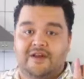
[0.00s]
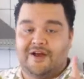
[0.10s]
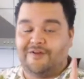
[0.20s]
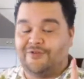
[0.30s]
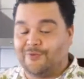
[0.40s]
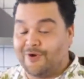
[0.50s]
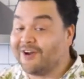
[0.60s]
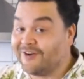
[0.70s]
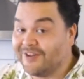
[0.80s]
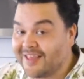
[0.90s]
Now, the
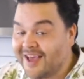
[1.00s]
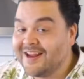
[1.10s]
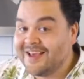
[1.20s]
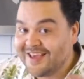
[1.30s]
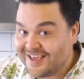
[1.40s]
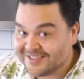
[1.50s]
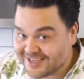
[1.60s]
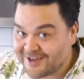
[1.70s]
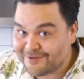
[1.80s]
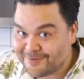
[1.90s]
water in that is
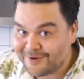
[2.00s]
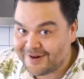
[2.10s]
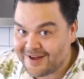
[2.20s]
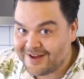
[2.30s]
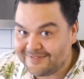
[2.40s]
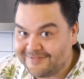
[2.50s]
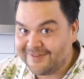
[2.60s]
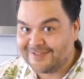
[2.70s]
gonna burn off.